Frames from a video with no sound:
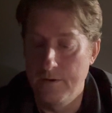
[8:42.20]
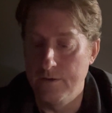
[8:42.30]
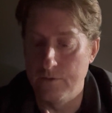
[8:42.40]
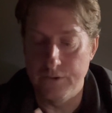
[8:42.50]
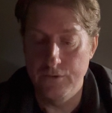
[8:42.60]

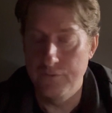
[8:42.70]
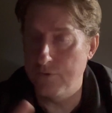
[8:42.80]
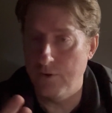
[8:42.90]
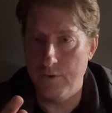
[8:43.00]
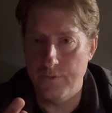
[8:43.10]
You could use
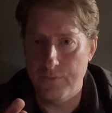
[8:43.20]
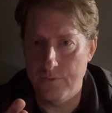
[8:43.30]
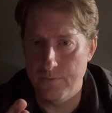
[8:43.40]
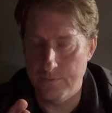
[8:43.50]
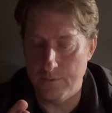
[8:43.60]
all
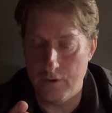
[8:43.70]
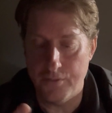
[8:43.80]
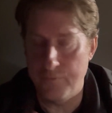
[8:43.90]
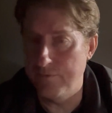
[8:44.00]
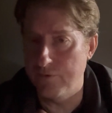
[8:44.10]

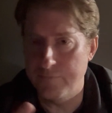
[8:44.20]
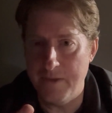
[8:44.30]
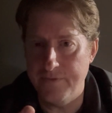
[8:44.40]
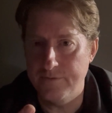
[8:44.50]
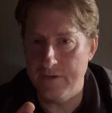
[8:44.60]
three of those
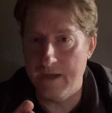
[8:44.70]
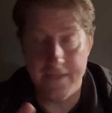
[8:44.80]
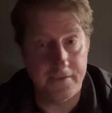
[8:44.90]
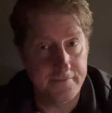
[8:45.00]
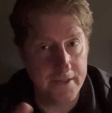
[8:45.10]
methods at
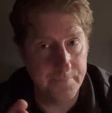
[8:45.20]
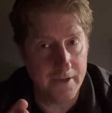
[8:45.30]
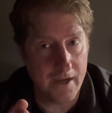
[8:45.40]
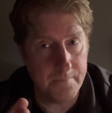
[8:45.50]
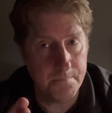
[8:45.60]
the same
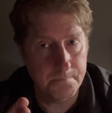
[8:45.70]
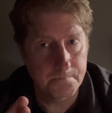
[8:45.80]
time.